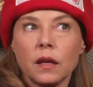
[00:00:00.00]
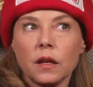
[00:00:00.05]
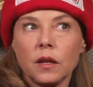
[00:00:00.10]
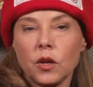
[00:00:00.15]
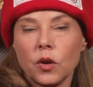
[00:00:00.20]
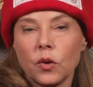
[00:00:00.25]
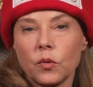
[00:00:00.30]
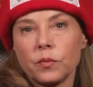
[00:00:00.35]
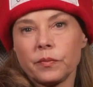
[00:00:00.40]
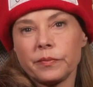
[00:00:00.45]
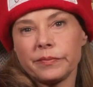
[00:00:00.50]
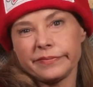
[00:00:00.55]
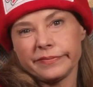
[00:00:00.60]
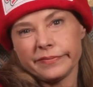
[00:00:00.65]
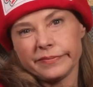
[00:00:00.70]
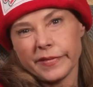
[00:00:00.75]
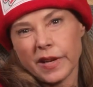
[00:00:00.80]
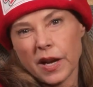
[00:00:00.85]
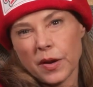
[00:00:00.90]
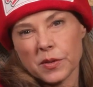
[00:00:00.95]
know,
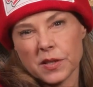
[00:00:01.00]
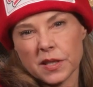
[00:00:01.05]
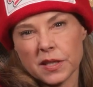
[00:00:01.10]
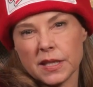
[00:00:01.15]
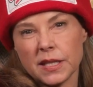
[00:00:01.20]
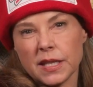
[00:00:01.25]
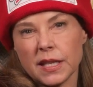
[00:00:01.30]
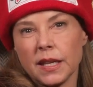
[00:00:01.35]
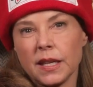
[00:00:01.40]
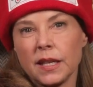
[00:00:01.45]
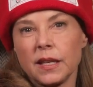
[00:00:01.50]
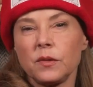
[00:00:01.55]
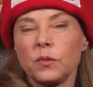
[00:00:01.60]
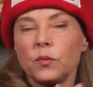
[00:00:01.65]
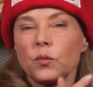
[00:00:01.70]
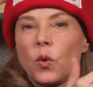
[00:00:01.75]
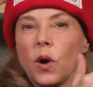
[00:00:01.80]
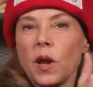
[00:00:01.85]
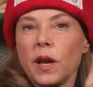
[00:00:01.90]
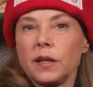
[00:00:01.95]
I was a
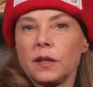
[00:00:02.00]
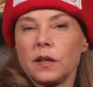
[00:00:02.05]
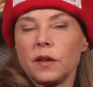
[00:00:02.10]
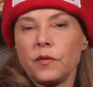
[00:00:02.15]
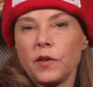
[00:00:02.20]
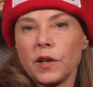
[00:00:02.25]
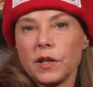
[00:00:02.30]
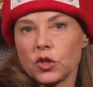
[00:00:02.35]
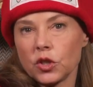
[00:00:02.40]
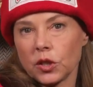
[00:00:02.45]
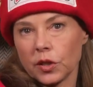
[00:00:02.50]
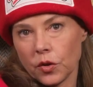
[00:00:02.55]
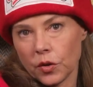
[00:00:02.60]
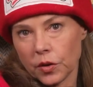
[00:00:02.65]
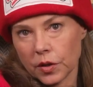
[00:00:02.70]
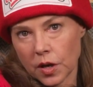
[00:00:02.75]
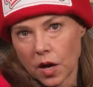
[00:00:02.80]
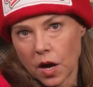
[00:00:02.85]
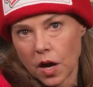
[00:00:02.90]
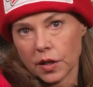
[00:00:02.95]
teen wanting to eventually go
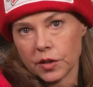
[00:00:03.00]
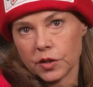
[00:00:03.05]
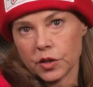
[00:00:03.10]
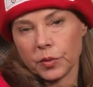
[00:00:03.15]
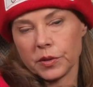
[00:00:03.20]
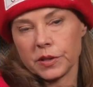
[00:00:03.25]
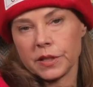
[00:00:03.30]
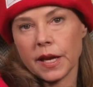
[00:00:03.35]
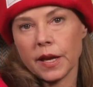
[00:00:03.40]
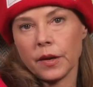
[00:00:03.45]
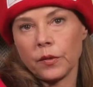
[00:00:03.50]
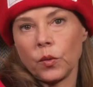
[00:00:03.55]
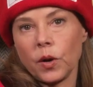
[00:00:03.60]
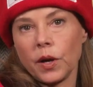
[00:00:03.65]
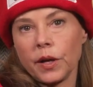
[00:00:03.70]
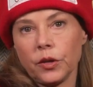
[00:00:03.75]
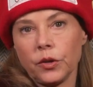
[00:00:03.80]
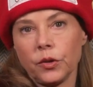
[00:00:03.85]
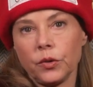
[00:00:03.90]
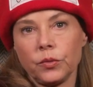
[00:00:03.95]
to college. I went to
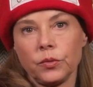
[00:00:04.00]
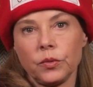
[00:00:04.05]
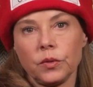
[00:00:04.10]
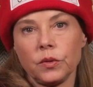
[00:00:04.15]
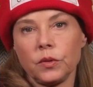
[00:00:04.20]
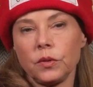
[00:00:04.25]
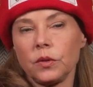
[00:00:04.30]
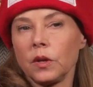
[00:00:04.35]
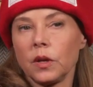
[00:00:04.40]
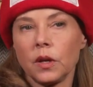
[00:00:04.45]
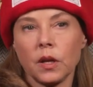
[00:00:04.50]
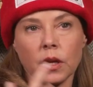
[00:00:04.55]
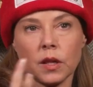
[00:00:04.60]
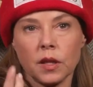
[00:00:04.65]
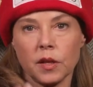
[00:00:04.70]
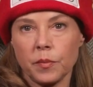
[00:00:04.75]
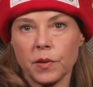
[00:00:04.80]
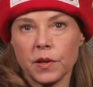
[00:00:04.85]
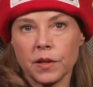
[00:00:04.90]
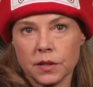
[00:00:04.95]
NYU in
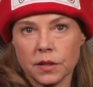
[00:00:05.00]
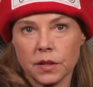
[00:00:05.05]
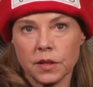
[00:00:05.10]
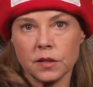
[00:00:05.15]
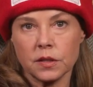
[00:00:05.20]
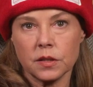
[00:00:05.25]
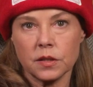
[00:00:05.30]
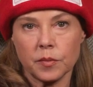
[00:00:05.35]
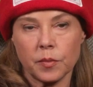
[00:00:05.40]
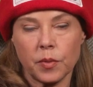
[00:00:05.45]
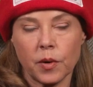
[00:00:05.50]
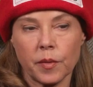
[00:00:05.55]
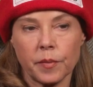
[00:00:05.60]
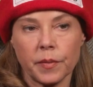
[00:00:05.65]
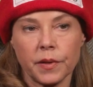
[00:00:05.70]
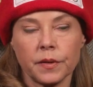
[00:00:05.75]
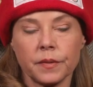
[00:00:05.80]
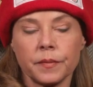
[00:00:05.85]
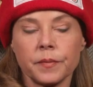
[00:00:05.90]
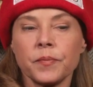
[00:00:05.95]
the business
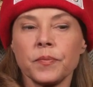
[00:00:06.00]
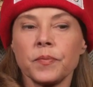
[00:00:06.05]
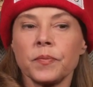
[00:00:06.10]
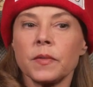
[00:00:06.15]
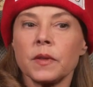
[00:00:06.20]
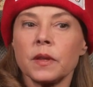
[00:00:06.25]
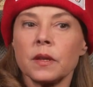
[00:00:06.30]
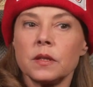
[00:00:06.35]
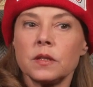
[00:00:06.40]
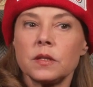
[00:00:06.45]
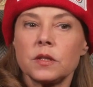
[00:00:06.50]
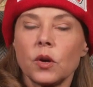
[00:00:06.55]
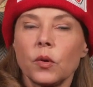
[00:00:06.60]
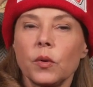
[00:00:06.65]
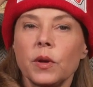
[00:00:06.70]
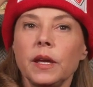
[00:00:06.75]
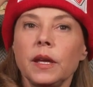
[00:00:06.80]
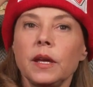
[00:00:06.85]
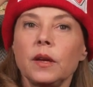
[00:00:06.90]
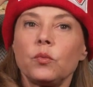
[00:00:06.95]
department. So
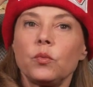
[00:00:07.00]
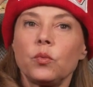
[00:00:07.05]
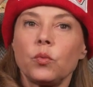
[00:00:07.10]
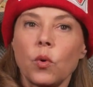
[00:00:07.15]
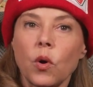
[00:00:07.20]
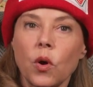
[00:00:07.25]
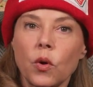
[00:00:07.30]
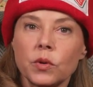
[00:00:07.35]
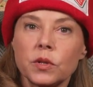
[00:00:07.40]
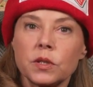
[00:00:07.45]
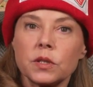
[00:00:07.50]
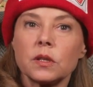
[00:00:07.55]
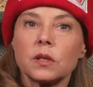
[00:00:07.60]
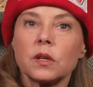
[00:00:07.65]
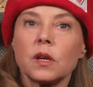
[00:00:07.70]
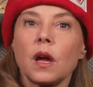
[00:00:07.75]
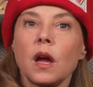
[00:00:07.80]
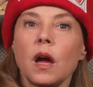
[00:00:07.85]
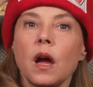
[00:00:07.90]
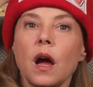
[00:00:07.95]
he wrote
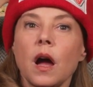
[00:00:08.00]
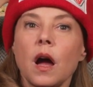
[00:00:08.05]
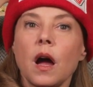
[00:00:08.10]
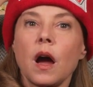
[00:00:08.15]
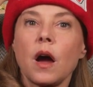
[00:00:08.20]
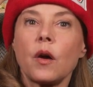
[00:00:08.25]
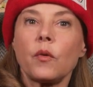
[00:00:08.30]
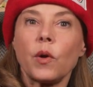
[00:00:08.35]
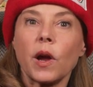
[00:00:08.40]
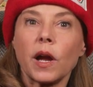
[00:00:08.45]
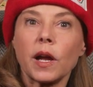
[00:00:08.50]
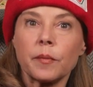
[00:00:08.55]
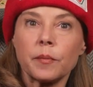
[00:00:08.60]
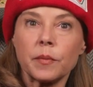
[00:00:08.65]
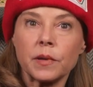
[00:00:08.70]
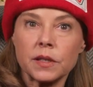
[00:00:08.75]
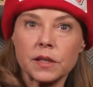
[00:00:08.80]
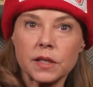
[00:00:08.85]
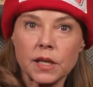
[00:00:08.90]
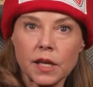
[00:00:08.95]
a
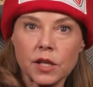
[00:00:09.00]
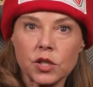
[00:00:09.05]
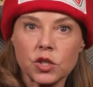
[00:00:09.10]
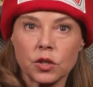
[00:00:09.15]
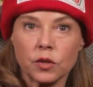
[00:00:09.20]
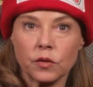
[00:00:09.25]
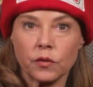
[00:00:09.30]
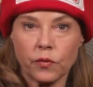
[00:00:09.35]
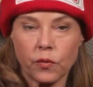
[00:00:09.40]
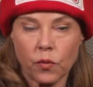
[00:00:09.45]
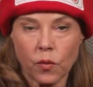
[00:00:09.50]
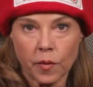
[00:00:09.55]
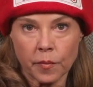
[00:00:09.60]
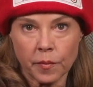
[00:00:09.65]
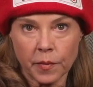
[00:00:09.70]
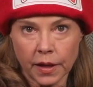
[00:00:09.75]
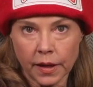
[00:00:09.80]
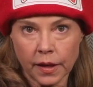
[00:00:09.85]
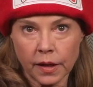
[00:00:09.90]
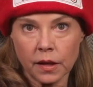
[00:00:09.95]
recommendation for
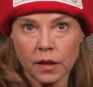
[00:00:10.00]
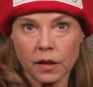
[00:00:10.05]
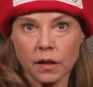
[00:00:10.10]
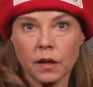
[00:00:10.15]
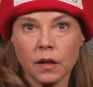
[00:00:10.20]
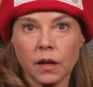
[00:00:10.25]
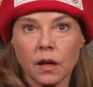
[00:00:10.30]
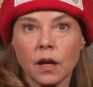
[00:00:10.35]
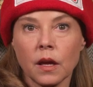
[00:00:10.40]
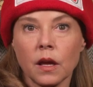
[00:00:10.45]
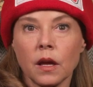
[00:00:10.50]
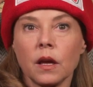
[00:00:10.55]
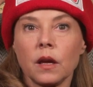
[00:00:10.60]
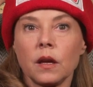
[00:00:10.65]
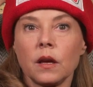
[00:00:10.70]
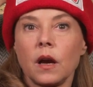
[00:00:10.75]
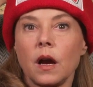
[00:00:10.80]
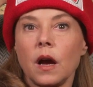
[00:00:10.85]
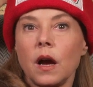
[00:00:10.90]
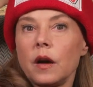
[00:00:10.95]
me
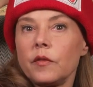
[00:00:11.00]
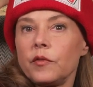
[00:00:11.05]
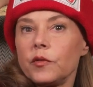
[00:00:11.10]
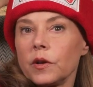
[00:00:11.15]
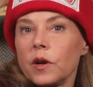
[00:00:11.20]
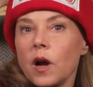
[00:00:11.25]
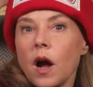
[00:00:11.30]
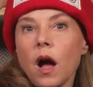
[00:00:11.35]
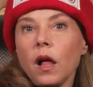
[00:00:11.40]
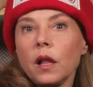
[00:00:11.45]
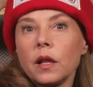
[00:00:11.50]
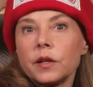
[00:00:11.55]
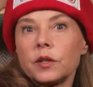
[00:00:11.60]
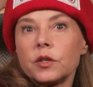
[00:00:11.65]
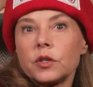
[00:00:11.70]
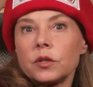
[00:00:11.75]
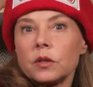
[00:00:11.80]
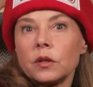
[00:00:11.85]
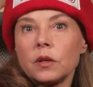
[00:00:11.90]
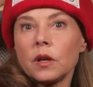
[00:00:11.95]
for
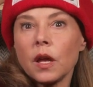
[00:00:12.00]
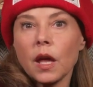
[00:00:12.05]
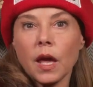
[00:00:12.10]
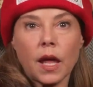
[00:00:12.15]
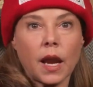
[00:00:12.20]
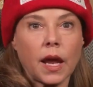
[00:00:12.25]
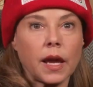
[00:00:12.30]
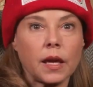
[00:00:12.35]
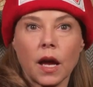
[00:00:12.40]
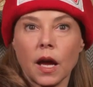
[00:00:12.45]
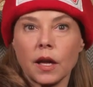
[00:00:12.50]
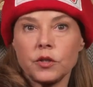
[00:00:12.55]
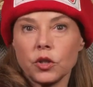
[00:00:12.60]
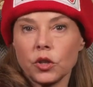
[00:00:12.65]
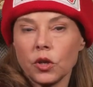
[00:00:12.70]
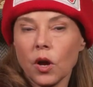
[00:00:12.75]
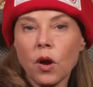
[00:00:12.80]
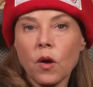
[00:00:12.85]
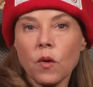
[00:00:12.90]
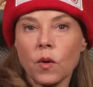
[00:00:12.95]
college, and I got to
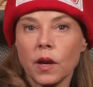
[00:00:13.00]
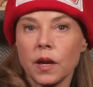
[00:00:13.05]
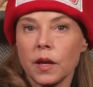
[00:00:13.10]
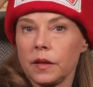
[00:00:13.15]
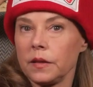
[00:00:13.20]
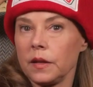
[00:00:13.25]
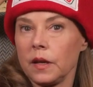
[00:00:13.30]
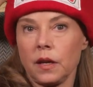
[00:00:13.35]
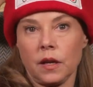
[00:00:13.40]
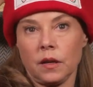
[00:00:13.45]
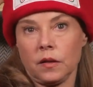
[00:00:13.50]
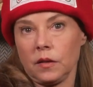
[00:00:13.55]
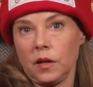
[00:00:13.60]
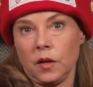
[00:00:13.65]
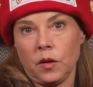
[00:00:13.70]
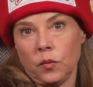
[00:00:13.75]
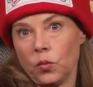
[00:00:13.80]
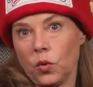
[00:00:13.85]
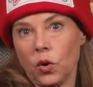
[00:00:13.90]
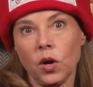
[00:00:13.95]
go, and
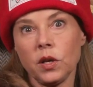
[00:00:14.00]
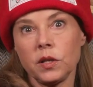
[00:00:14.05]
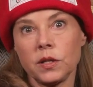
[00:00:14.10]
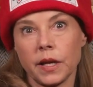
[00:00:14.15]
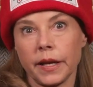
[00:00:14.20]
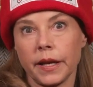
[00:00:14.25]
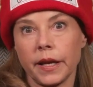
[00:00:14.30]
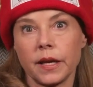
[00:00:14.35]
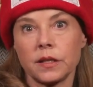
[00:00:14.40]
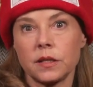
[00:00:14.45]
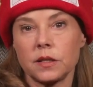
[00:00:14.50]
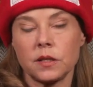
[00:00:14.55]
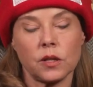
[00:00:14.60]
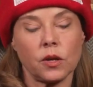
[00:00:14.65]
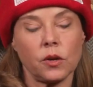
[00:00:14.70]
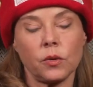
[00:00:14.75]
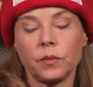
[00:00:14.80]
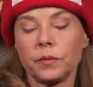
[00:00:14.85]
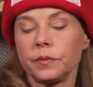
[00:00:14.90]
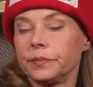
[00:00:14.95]
it worked, I guess.
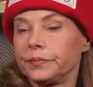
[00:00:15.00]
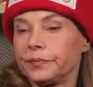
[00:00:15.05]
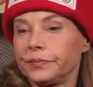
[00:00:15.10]
So